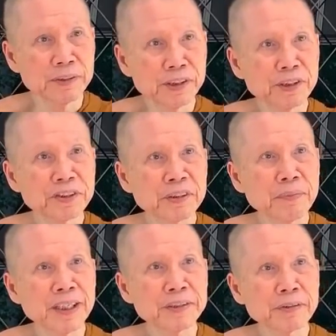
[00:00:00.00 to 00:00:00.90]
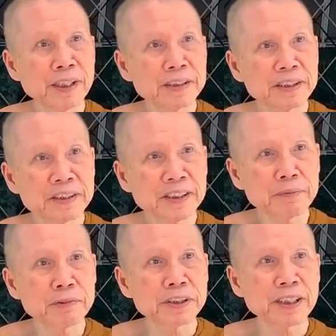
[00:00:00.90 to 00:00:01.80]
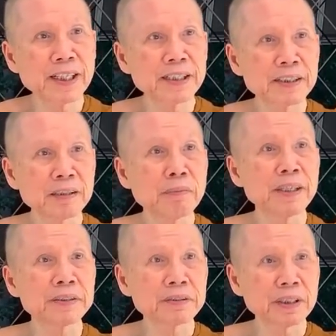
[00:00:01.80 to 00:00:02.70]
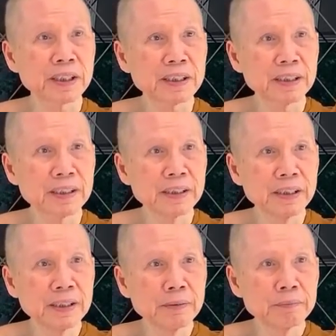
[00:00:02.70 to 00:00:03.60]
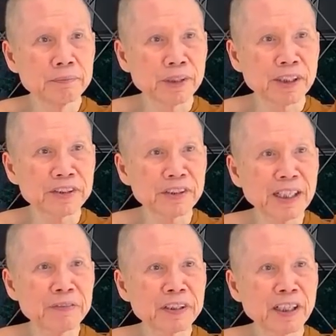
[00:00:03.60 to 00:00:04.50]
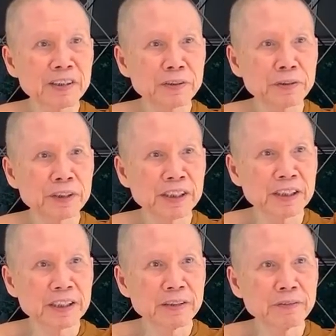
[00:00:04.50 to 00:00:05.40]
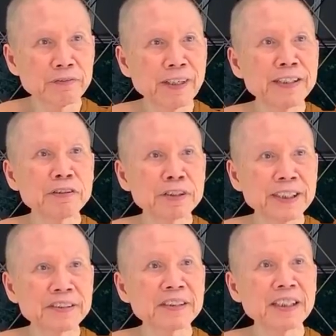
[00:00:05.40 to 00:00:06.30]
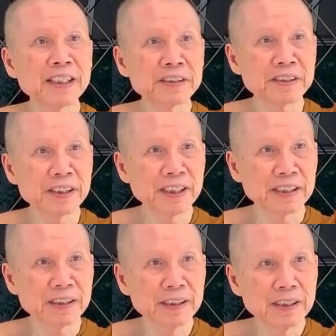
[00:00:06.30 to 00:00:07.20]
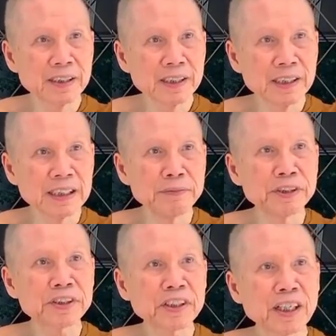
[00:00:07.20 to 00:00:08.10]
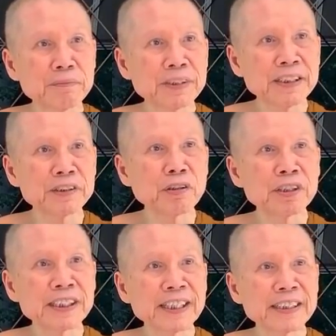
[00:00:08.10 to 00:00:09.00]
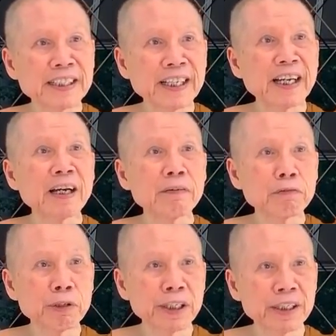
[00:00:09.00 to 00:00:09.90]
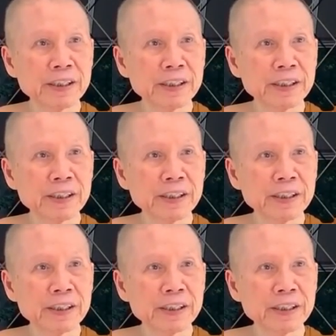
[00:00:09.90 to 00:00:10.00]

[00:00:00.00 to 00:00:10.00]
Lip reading: you use a mantra, just keep reciting the mantra. Because you haven't got to the final destination yet. If you stop, then you only get there halfway.